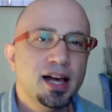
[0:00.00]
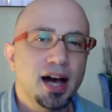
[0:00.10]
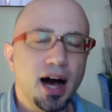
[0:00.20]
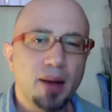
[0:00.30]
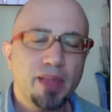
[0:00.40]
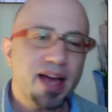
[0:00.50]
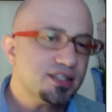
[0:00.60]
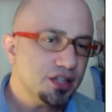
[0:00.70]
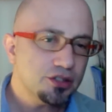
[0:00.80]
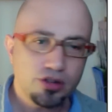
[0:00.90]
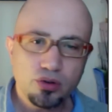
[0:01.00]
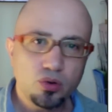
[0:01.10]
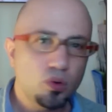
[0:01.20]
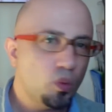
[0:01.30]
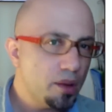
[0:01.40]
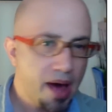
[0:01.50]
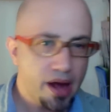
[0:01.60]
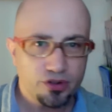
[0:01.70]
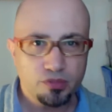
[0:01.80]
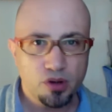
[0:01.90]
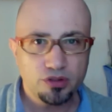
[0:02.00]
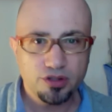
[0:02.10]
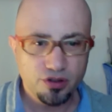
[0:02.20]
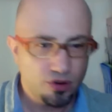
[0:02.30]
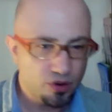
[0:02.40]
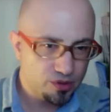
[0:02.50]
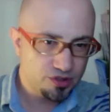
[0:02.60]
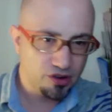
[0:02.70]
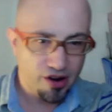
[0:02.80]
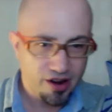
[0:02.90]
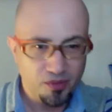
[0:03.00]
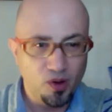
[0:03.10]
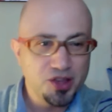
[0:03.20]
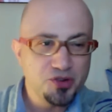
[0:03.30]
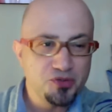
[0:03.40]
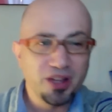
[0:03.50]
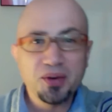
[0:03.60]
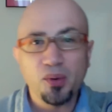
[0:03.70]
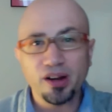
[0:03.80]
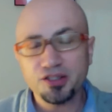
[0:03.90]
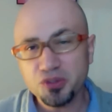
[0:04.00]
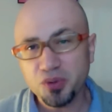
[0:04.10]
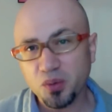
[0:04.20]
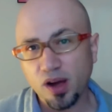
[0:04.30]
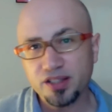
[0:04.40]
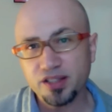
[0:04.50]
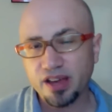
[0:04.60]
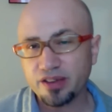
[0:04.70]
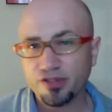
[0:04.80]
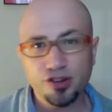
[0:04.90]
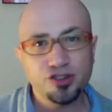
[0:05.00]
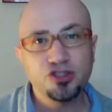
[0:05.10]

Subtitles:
Essay two, what matters most to you, what do you really want to do and why Stanford?